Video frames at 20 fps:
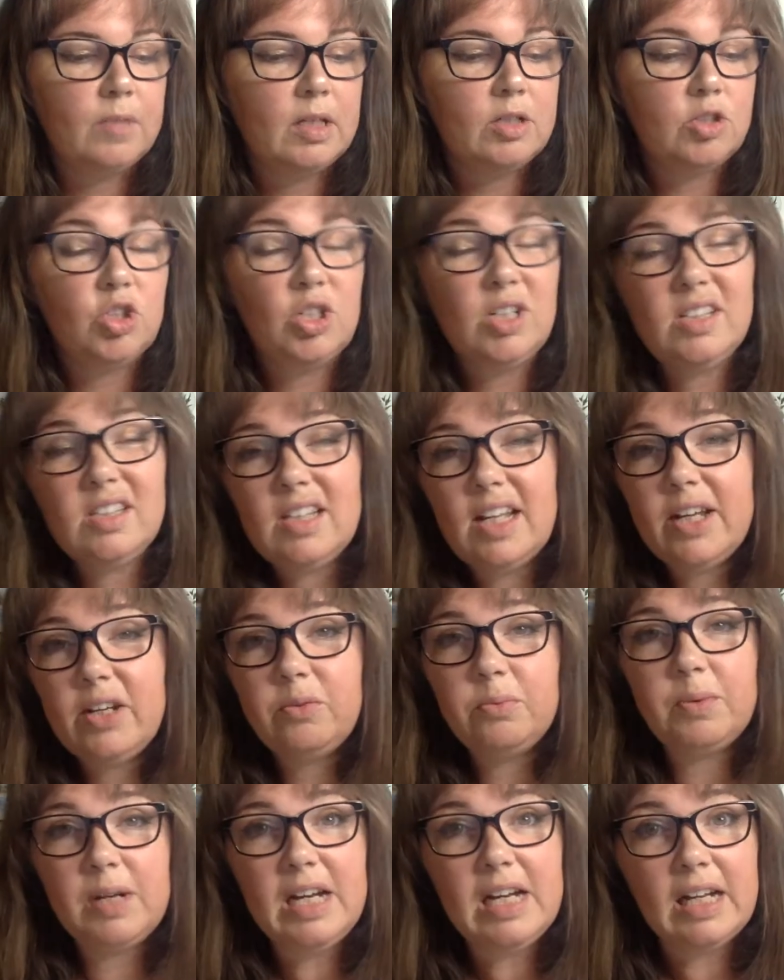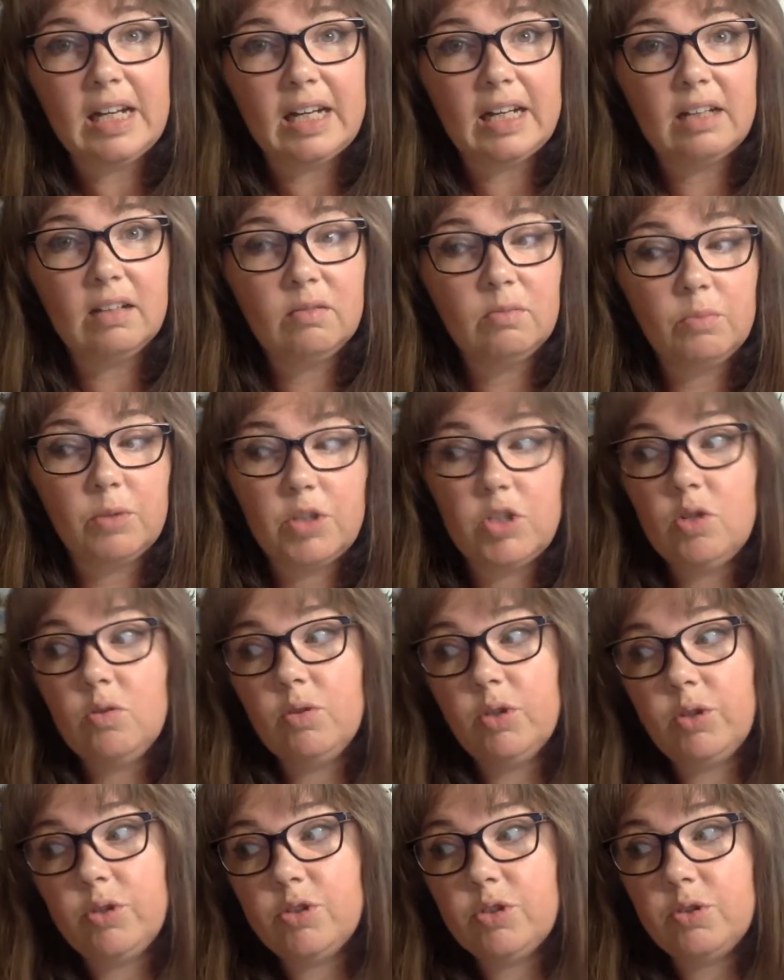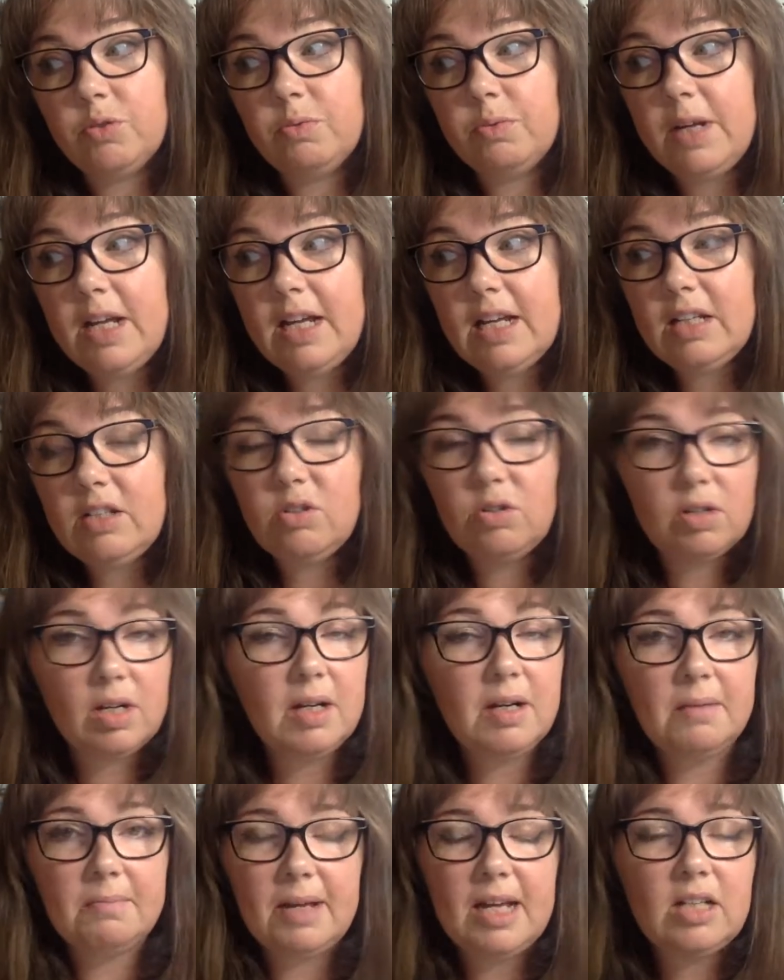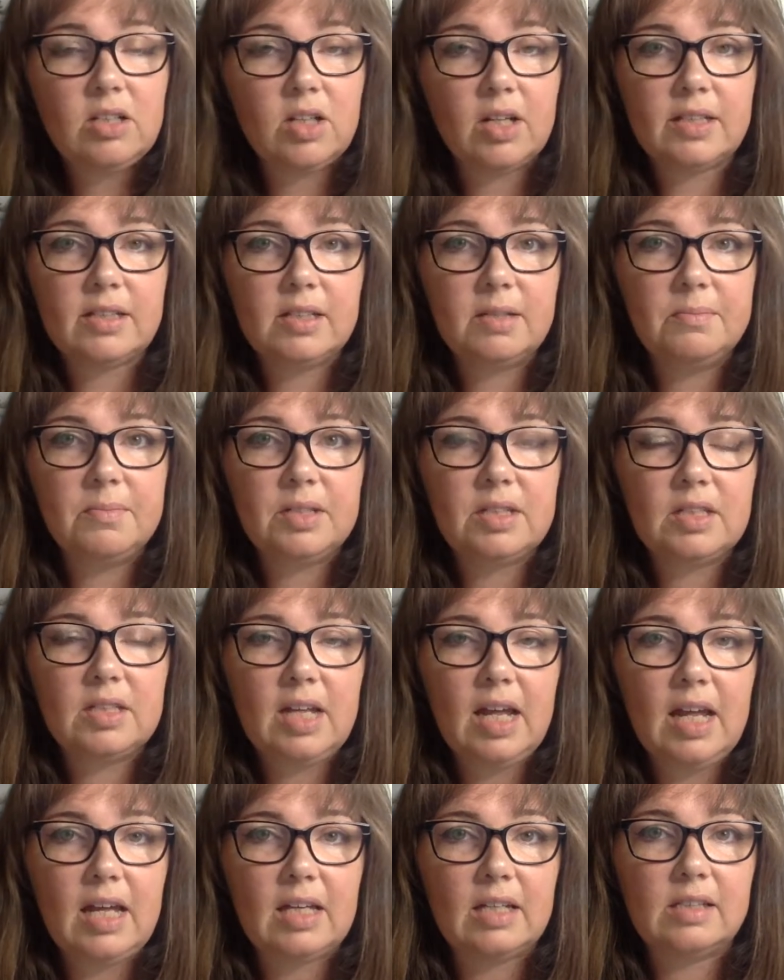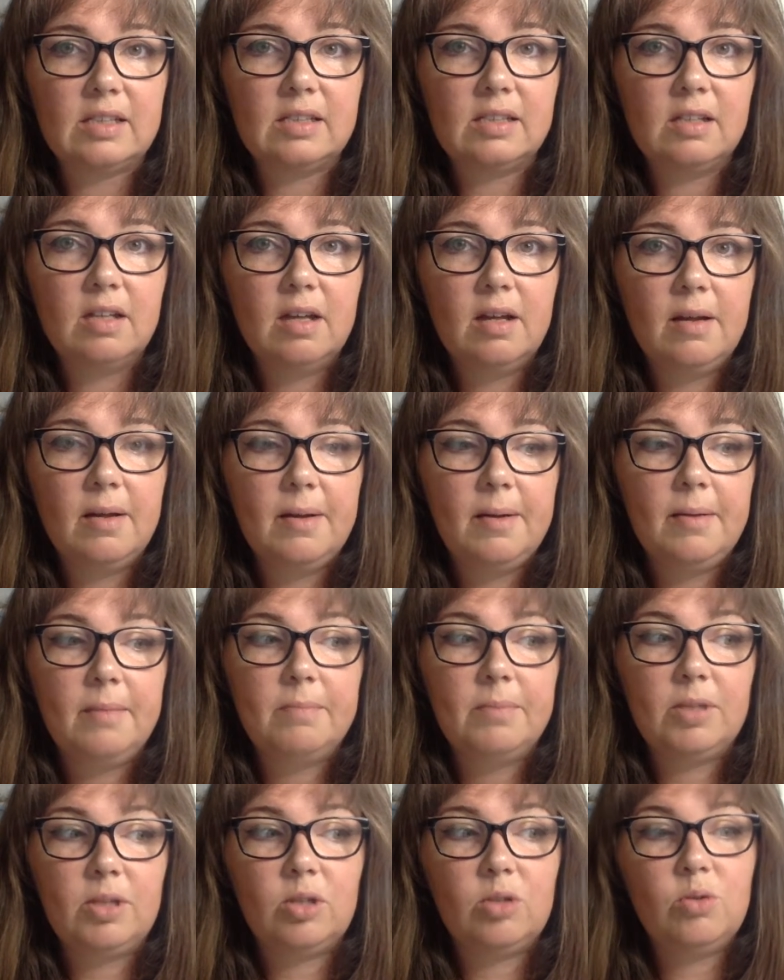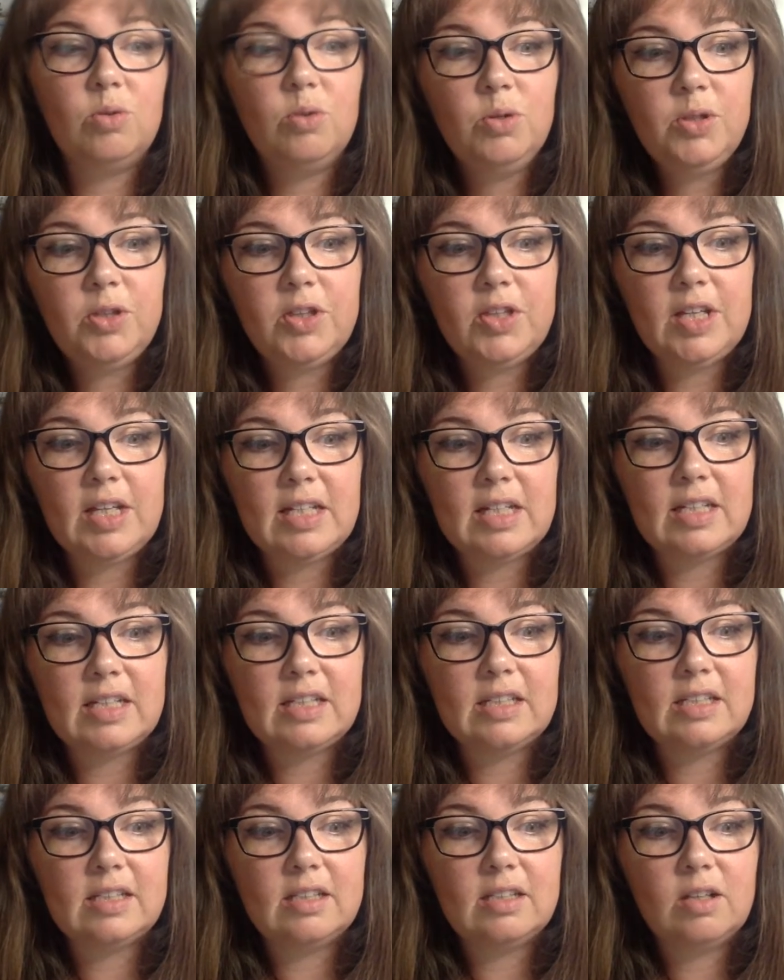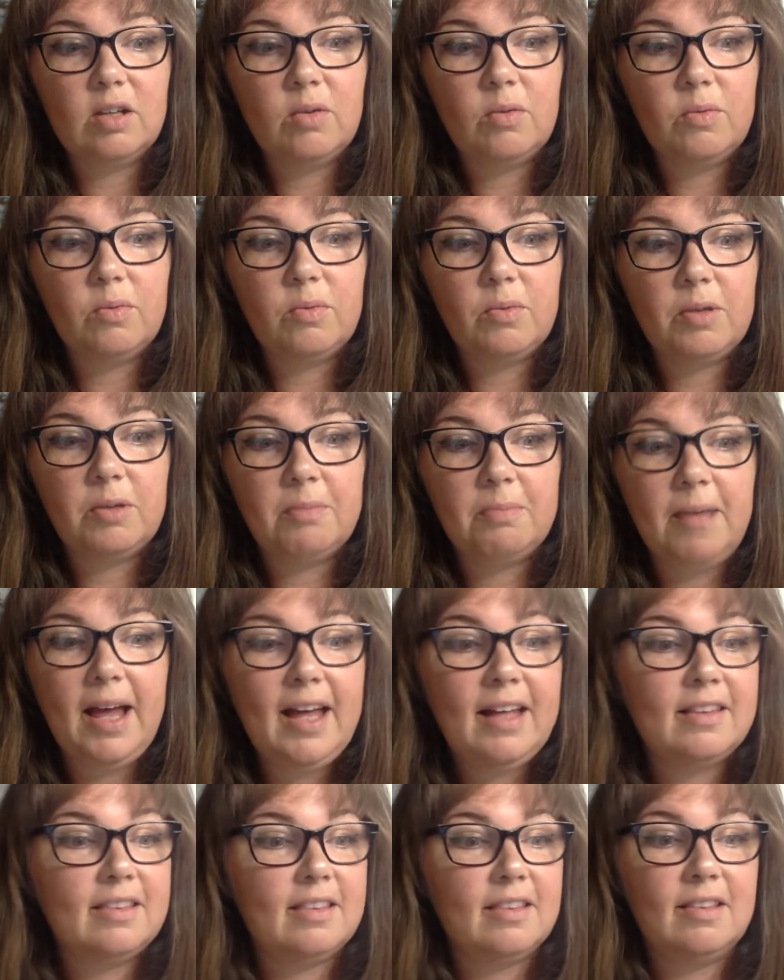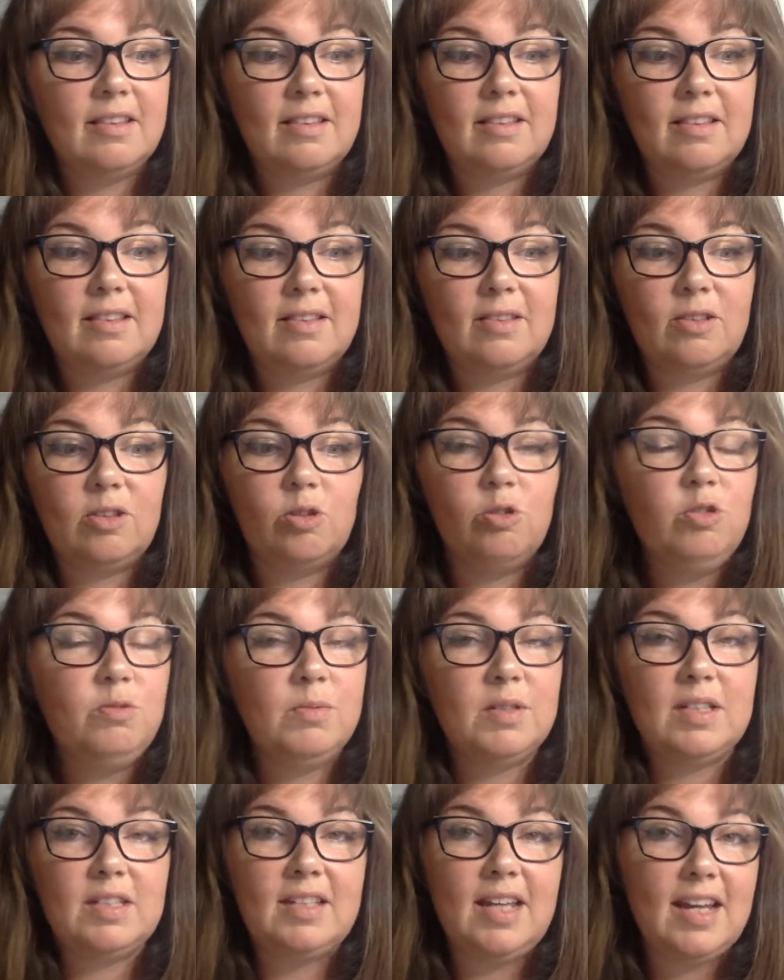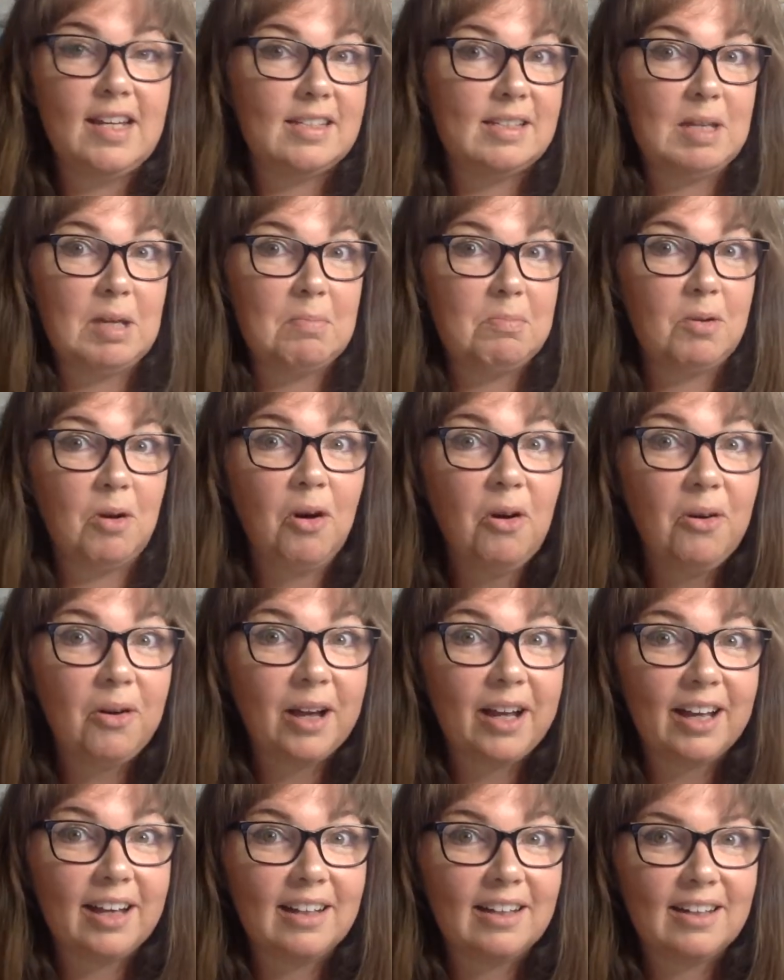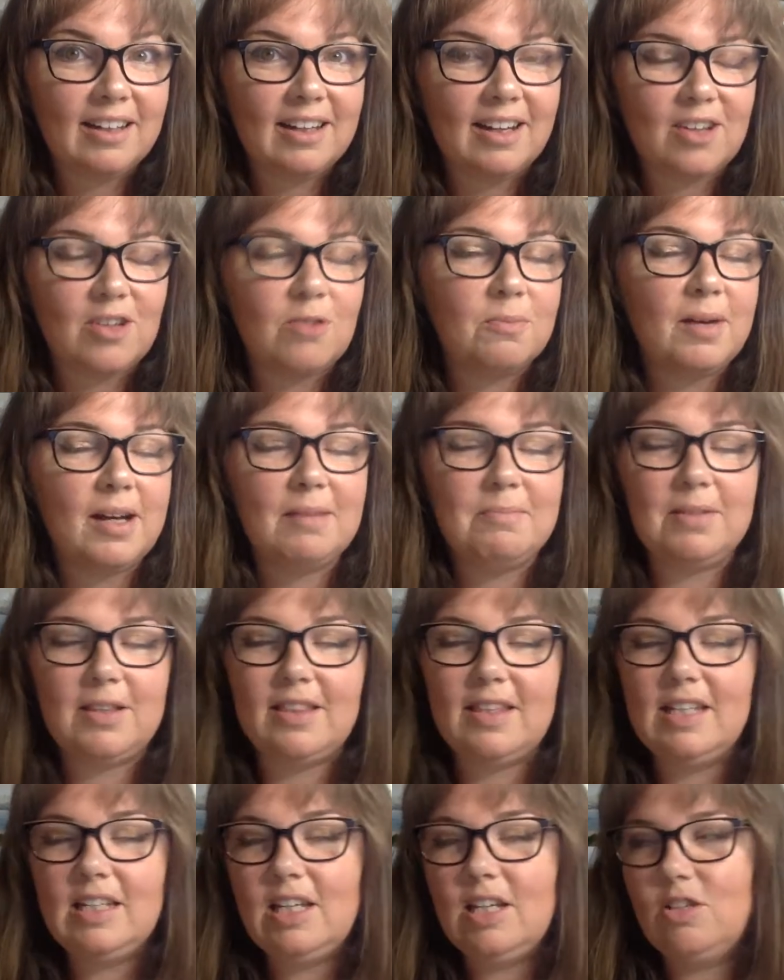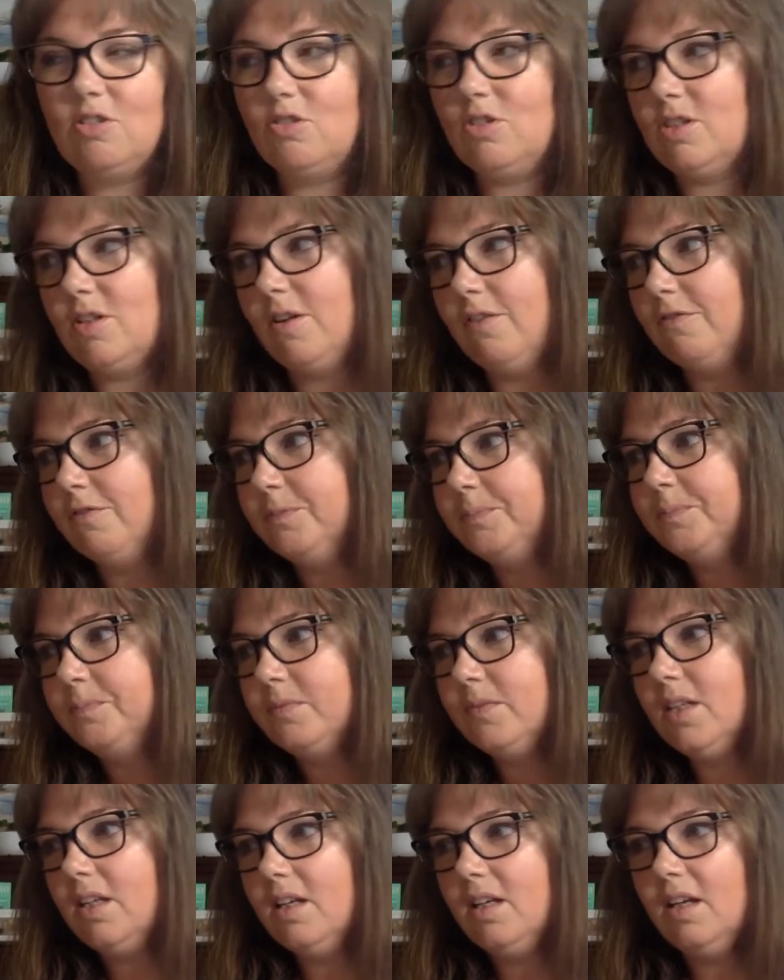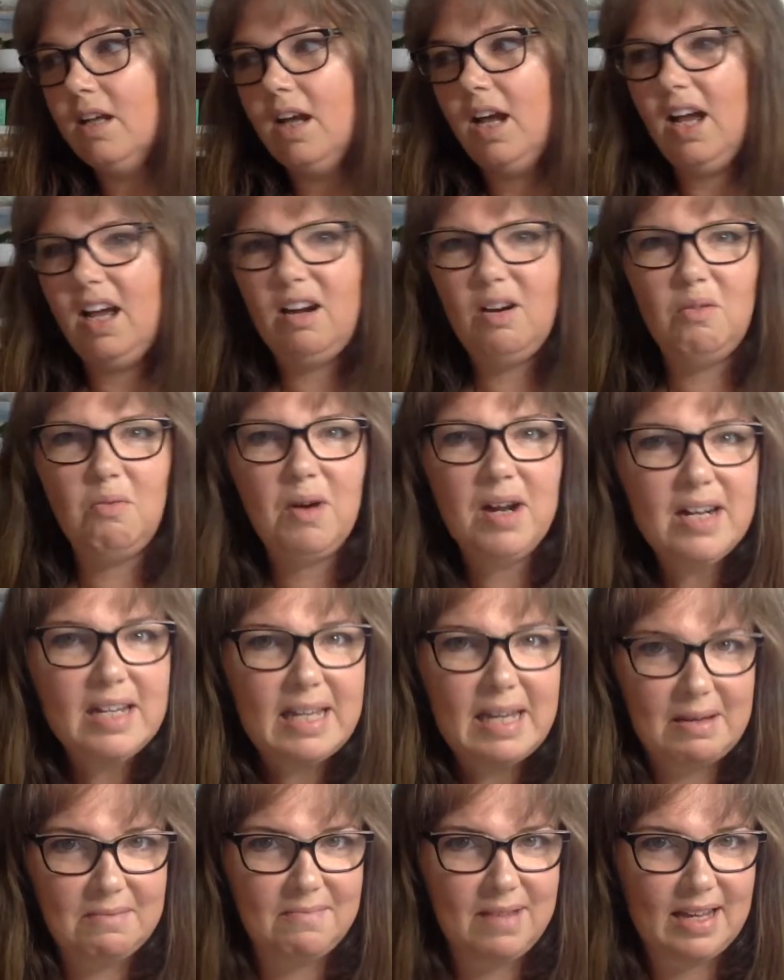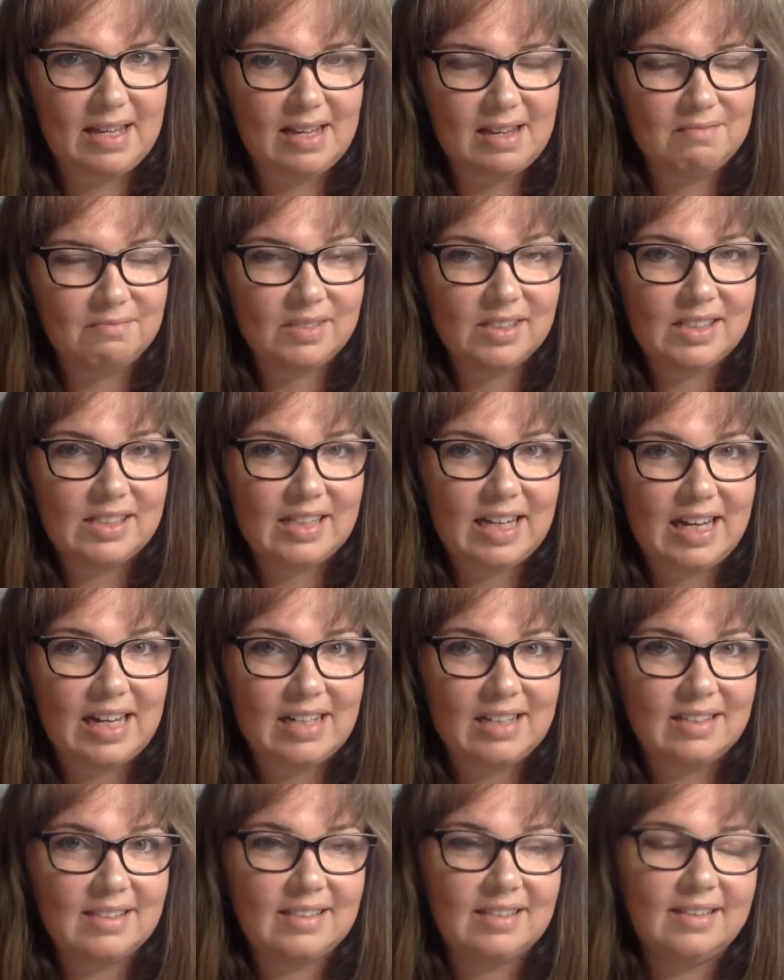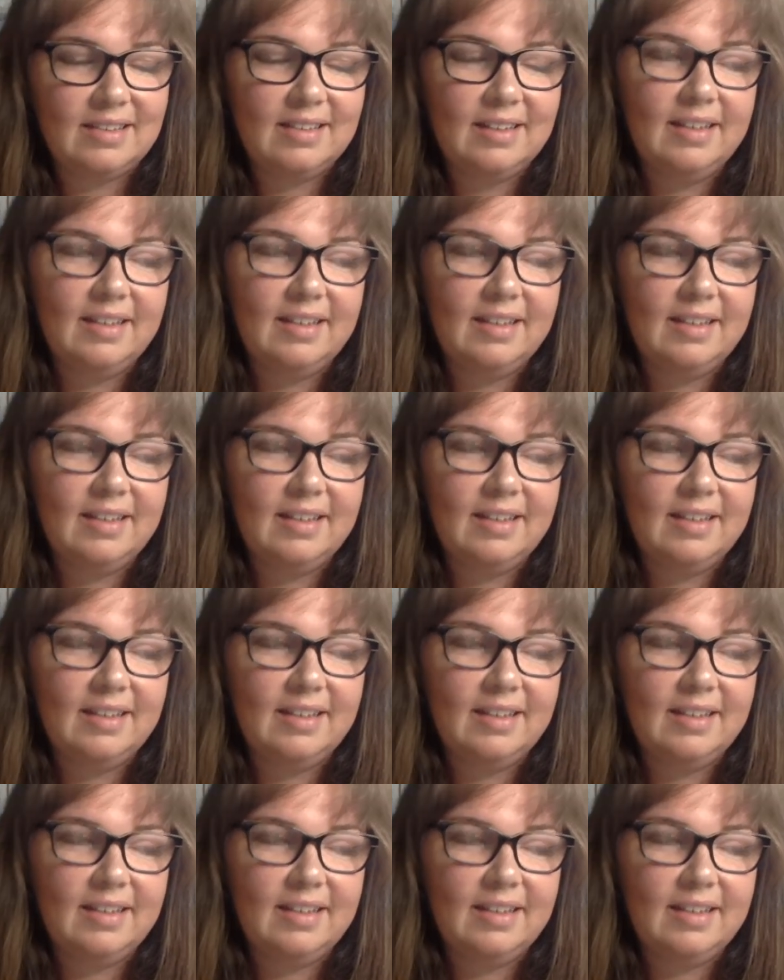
Just like reading, when you learn to read, you're going to make lots of mistakes. But the cool thing is, with math, those mistakes keep going. Now you might be thinking to yourself, I don't want to keep making mistakes.